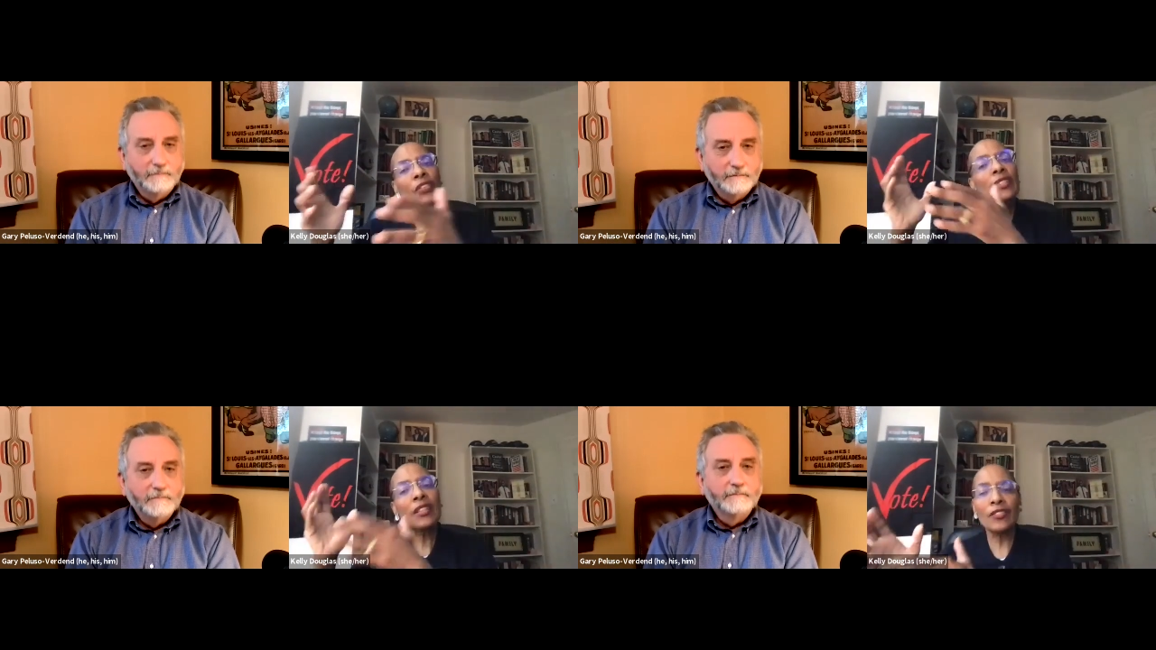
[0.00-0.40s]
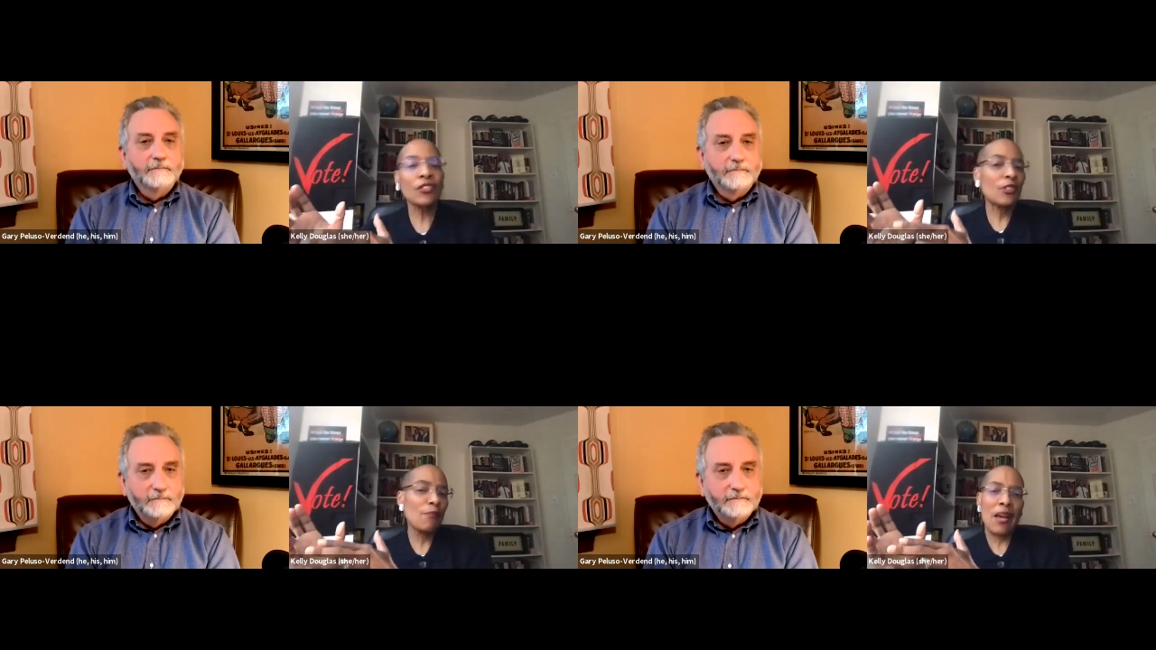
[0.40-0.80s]
Speaker 1: it
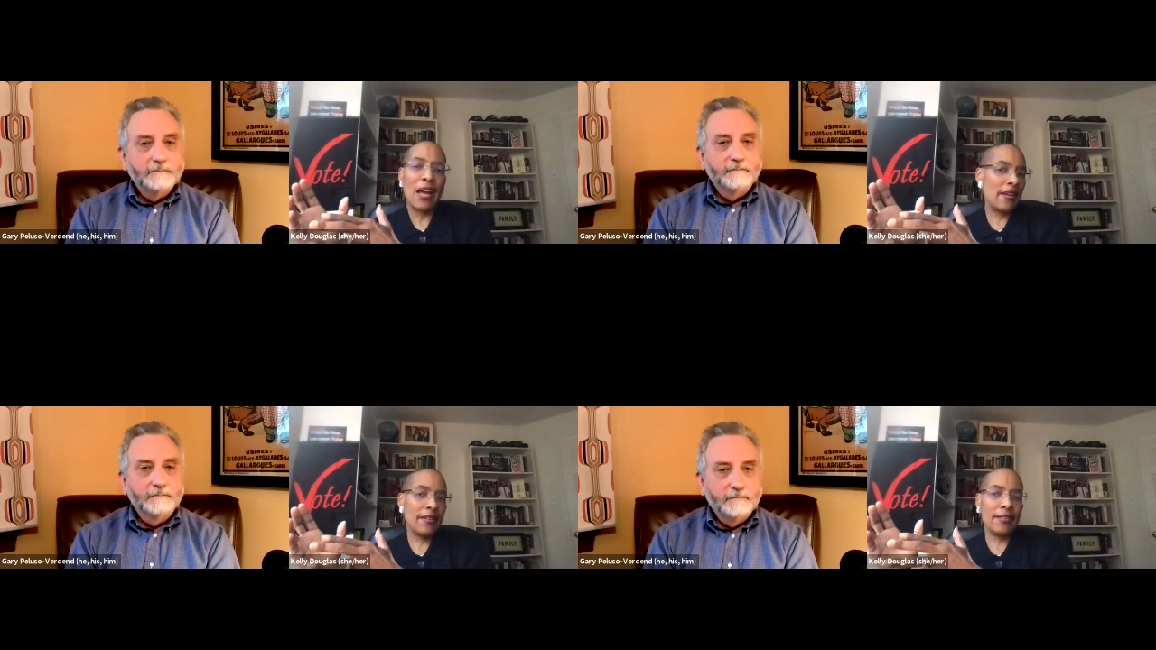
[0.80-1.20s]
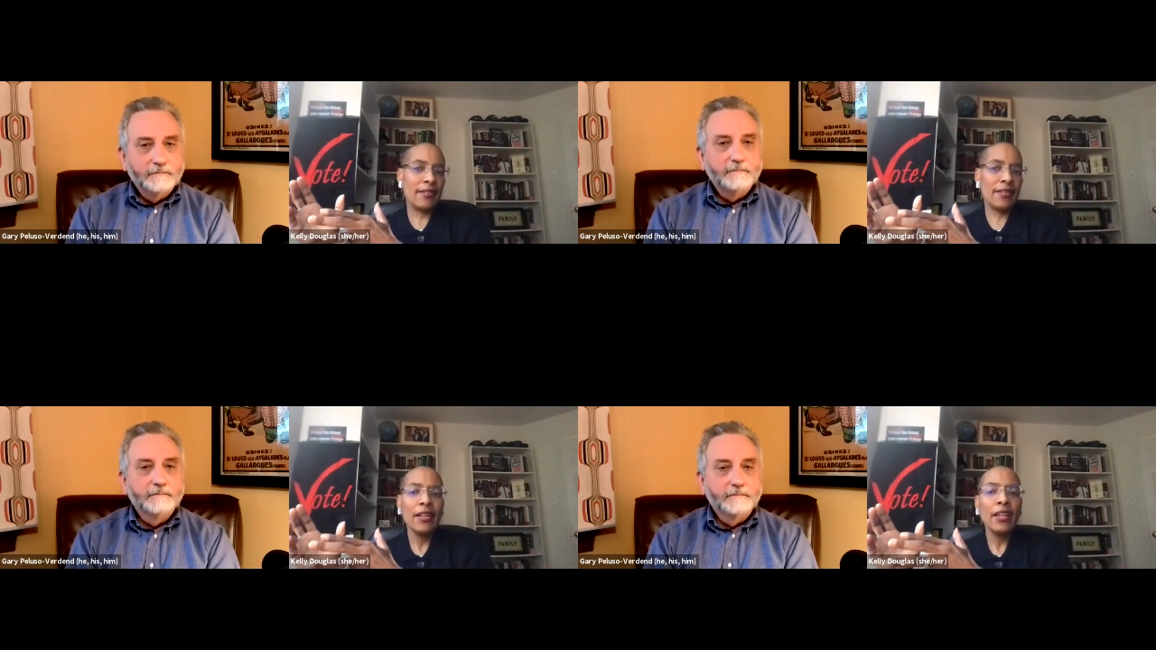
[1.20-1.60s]
doesn't
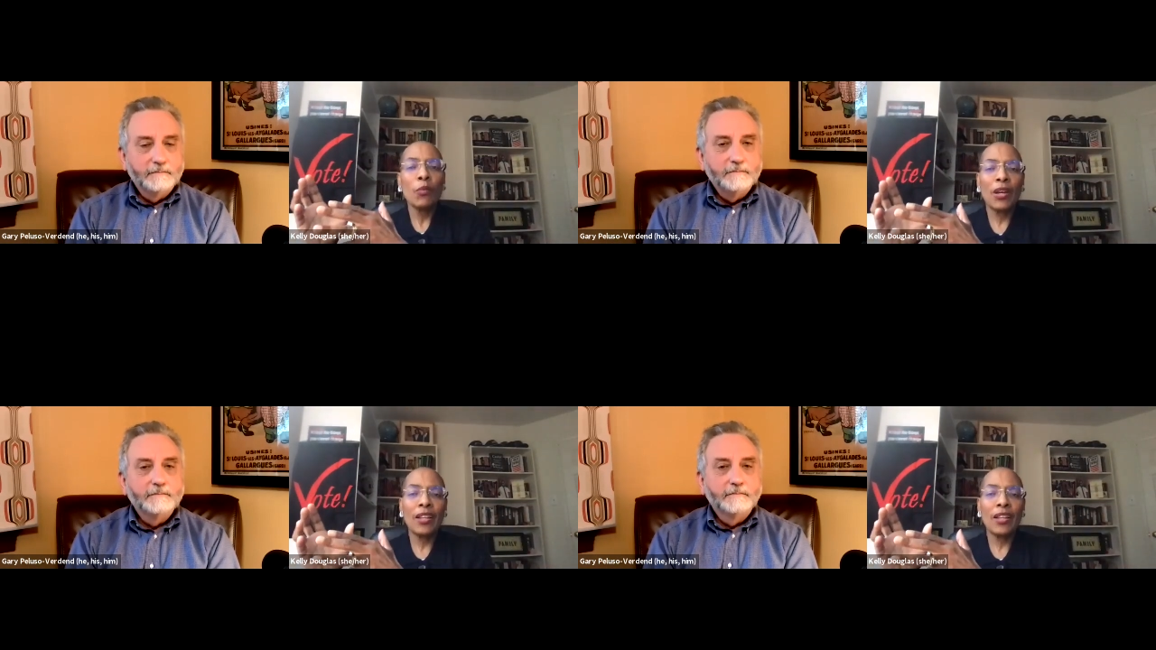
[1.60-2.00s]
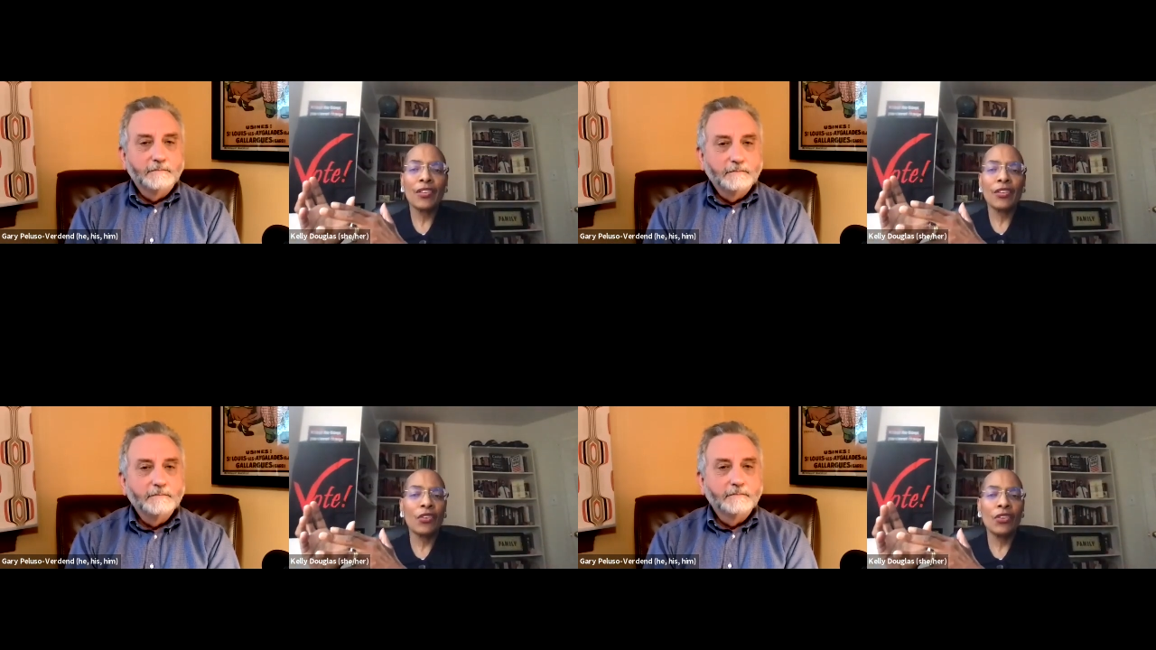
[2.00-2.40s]
matter
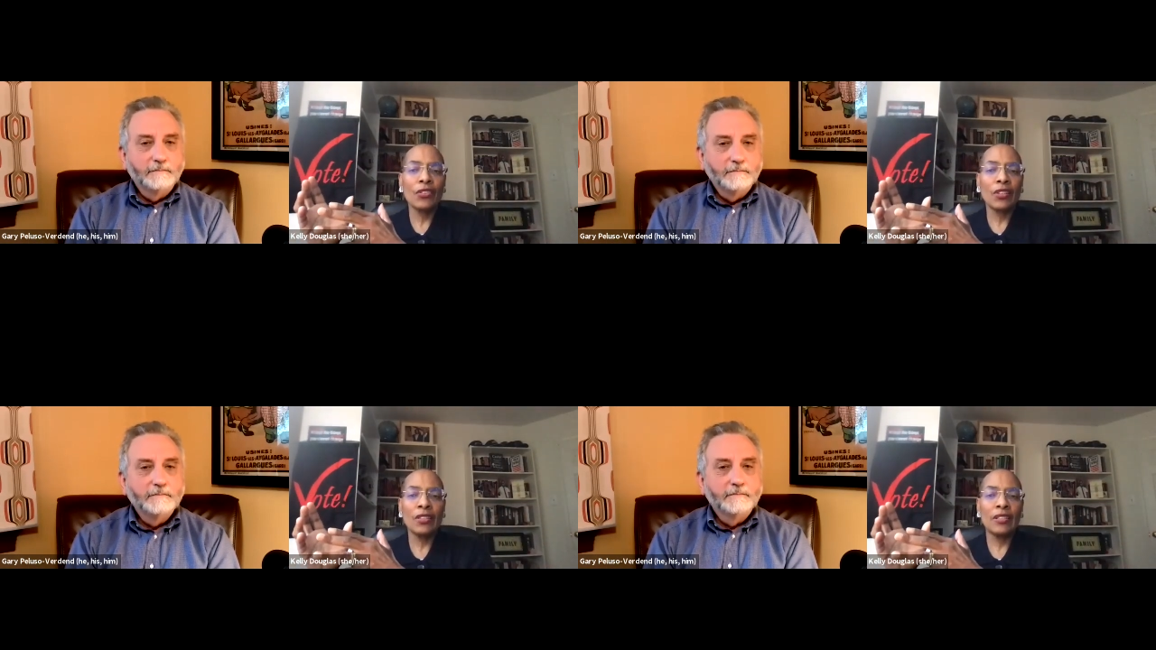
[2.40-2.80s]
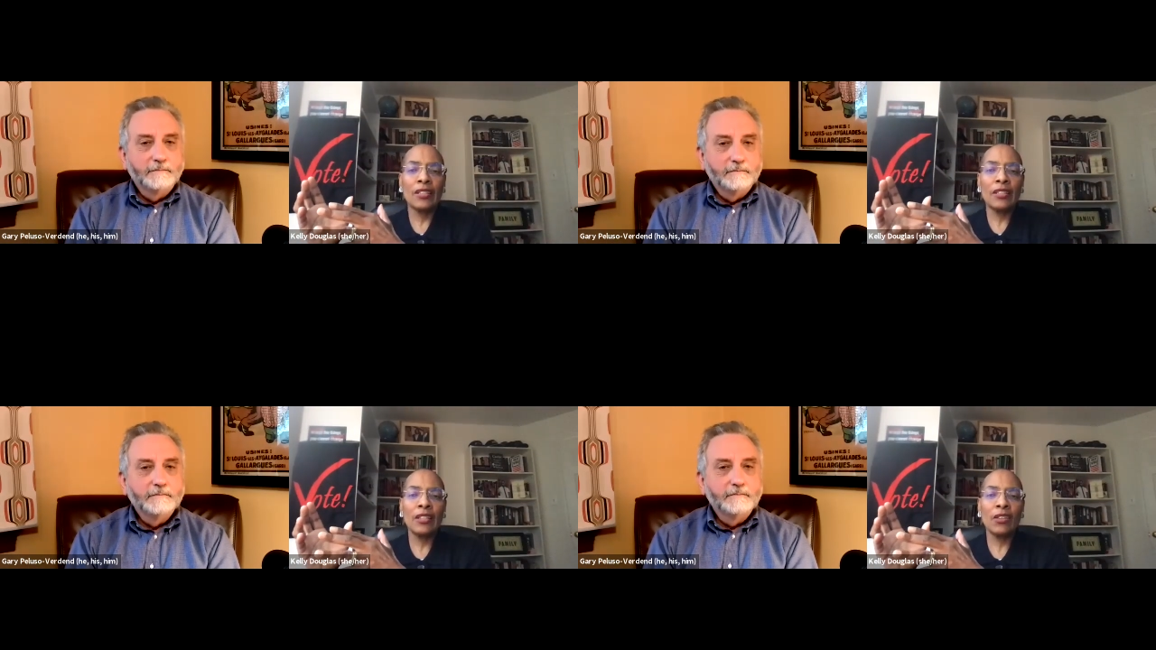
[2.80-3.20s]
whether on uh,
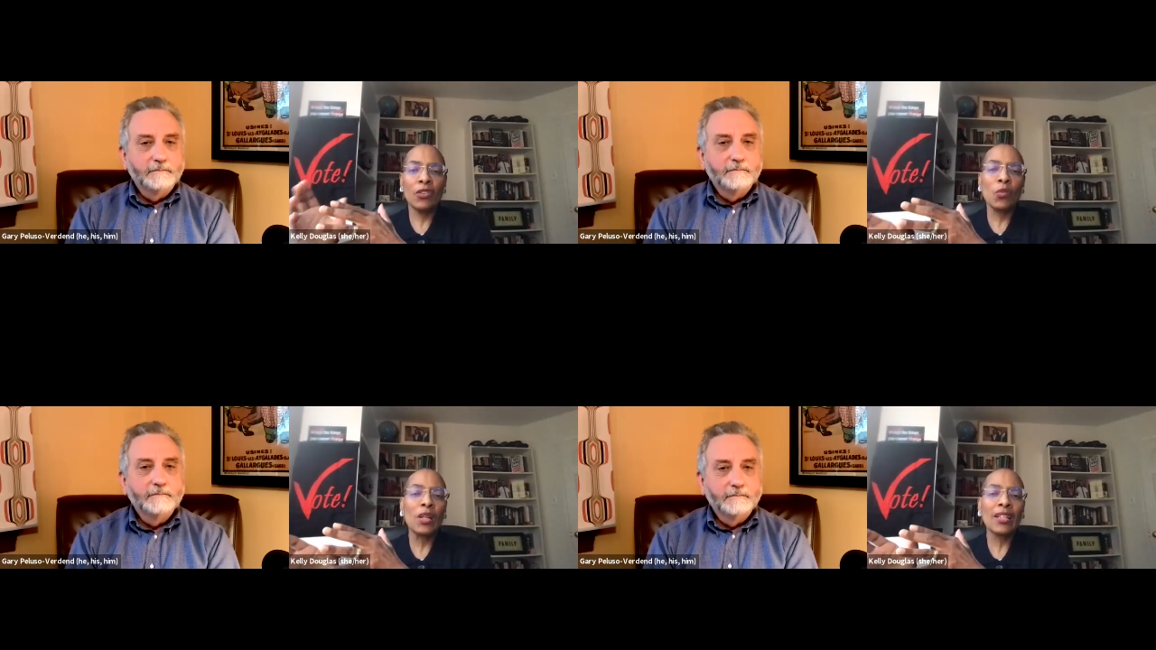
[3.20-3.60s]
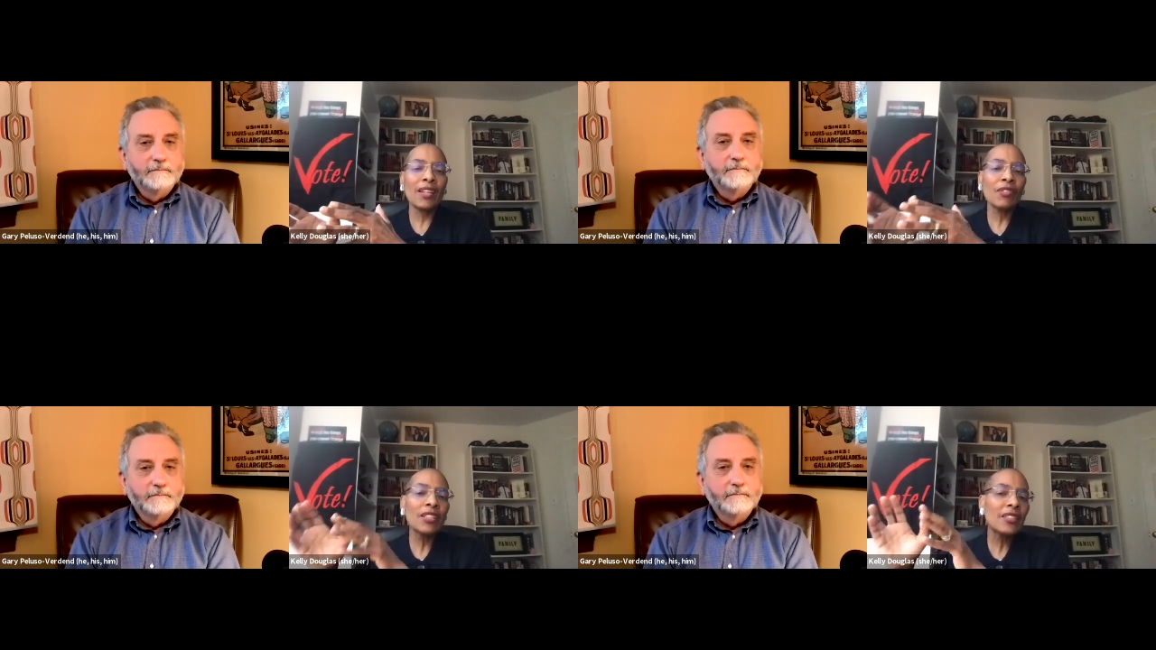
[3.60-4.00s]
eh, eh, on one
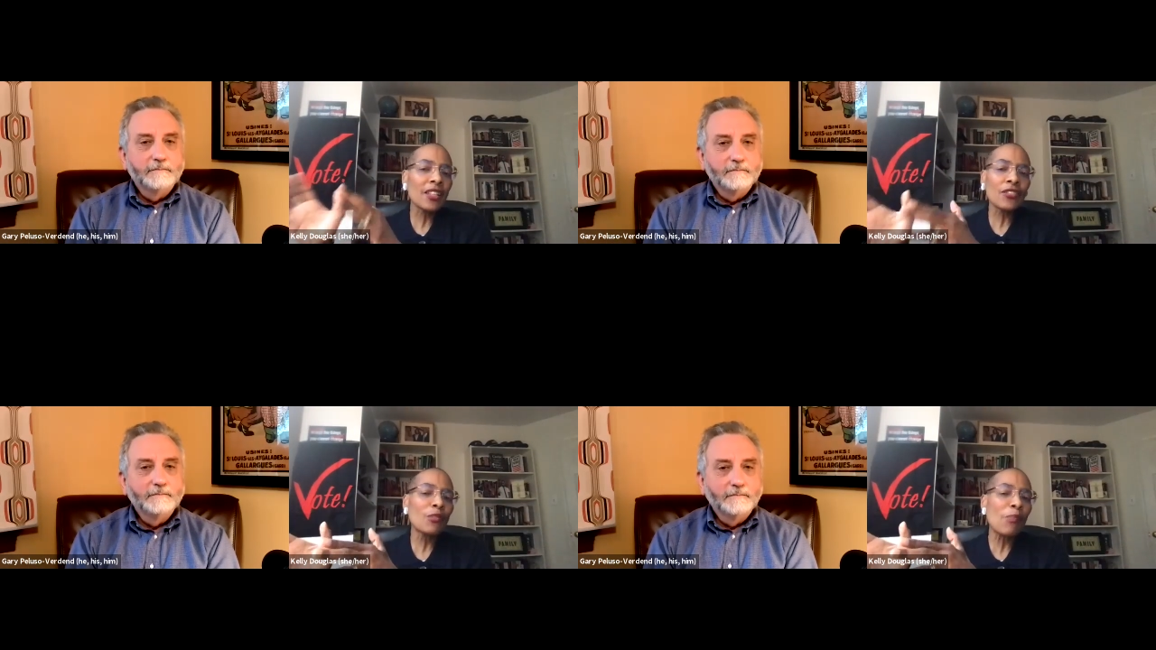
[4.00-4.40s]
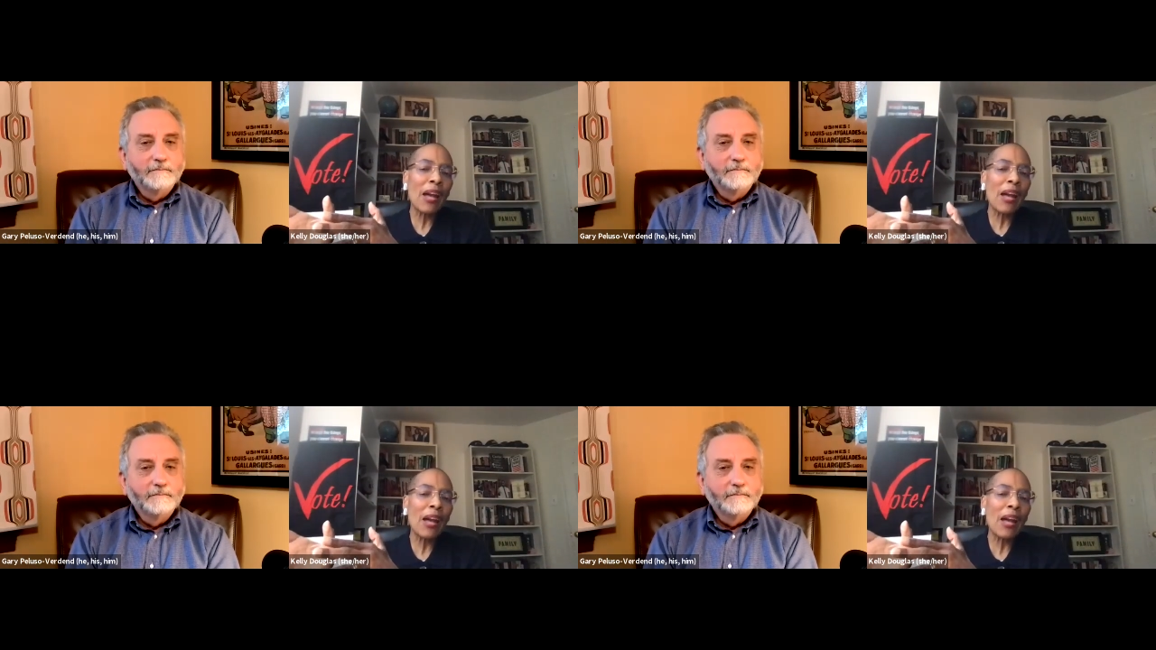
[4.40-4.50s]
level it doesn't